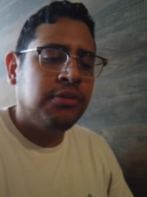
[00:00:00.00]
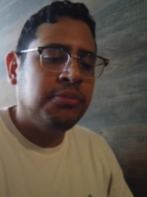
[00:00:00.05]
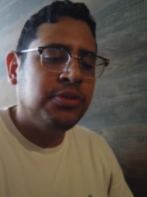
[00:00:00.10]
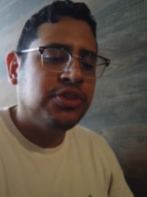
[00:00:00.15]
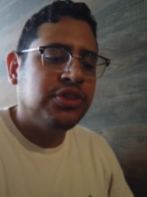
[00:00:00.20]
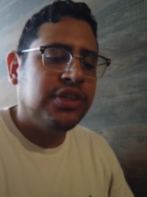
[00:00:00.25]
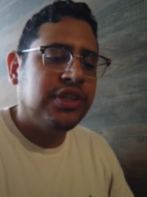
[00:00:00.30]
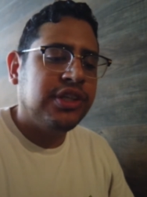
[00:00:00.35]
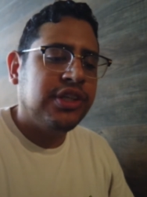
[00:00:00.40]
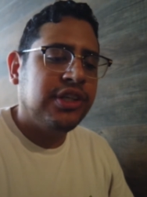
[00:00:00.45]
Let
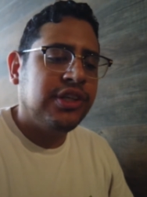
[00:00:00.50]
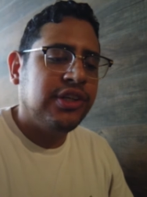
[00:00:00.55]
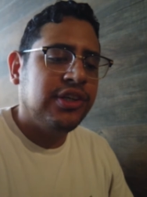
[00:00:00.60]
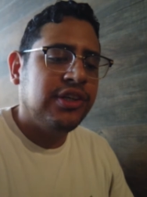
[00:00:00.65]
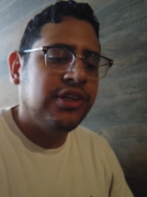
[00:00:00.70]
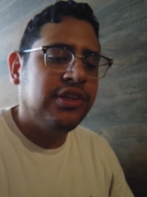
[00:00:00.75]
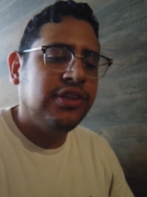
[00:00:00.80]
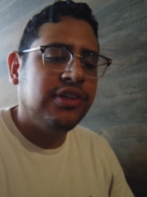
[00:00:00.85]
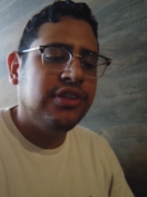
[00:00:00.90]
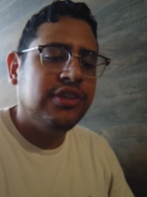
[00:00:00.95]
me try to get
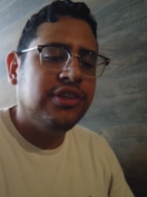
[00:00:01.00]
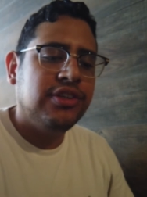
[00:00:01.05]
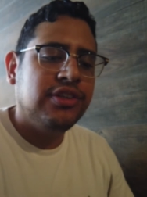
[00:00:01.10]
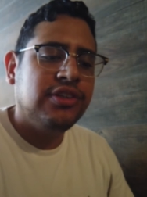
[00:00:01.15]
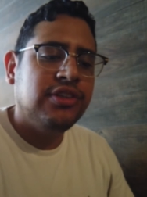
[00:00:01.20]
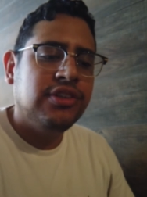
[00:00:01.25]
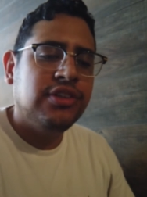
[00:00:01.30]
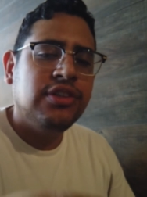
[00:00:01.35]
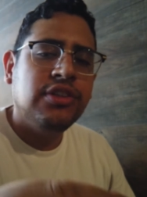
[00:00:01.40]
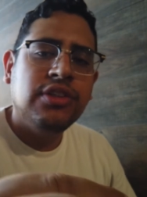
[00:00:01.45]
a
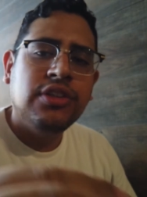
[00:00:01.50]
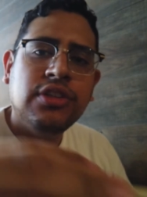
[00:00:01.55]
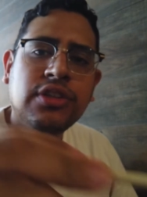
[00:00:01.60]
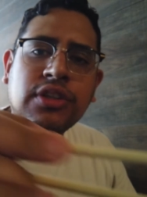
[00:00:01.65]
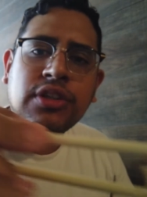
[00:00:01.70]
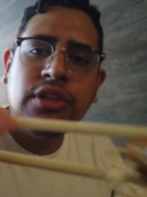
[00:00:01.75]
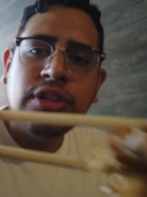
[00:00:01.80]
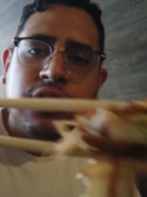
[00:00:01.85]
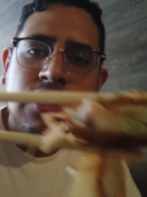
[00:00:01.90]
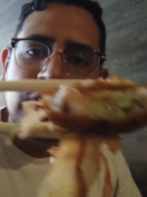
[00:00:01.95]

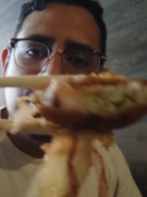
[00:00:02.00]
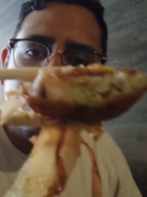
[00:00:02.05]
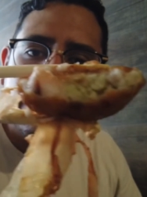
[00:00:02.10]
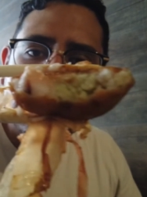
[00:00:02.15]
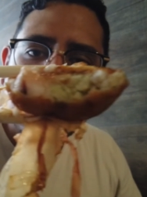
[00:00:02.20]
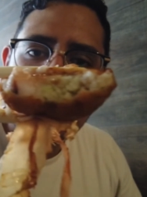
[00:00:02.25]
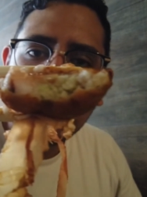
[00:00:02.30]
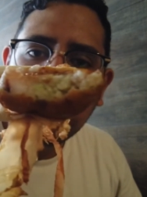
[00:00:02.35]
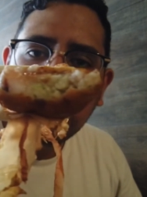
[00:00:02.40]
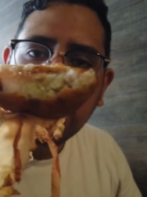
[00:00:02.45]

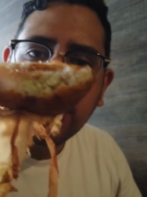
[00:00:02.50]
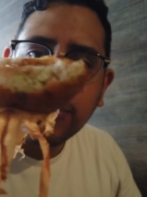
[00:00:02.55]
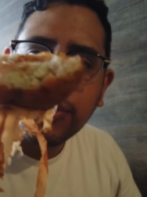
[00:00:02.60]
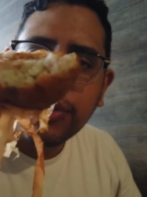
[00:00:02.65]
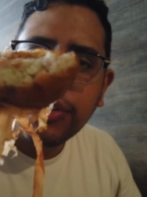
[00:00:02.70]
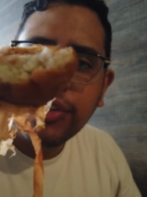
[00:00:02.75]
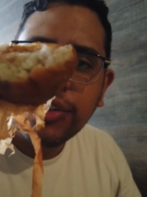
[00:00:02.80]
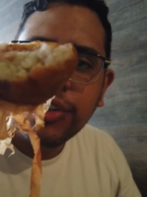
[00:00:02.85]
close up right